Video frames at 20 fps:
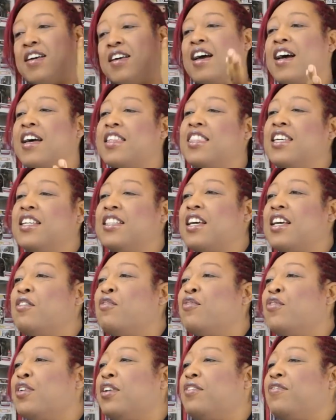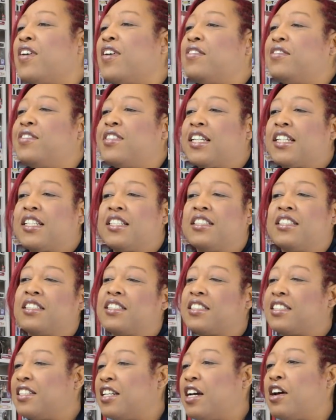I think that 45 seconds
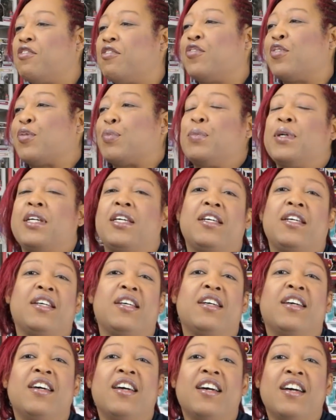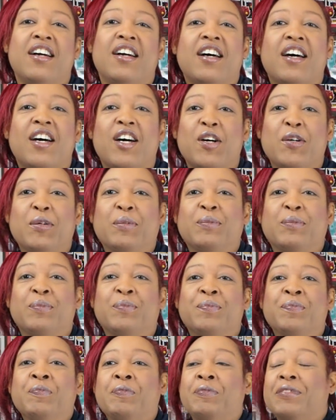is enough for me.
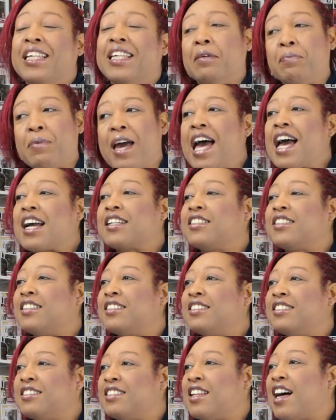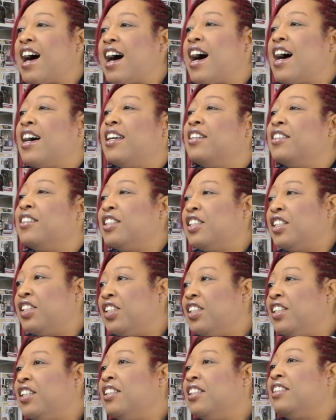They packed a lot of
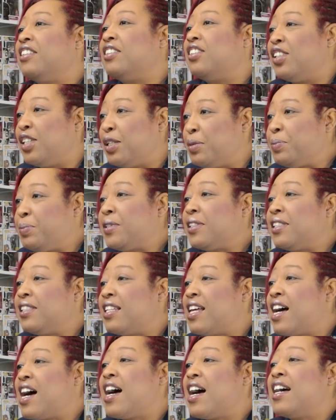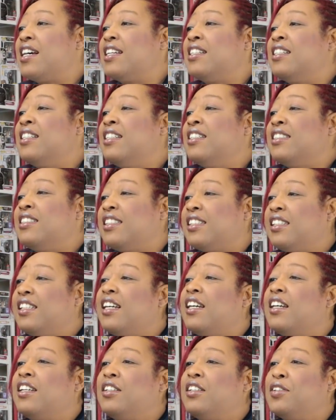good clips in that to
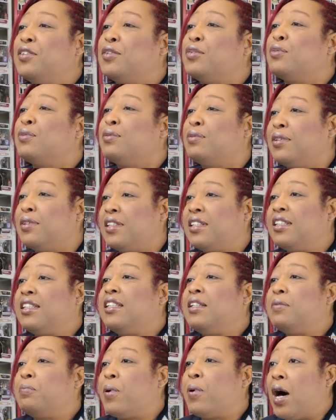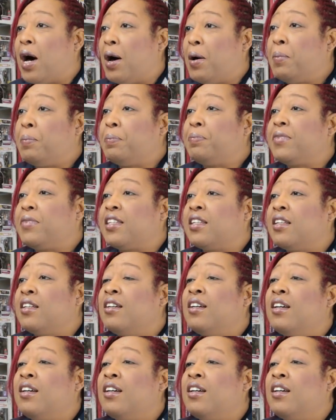get you really pumped.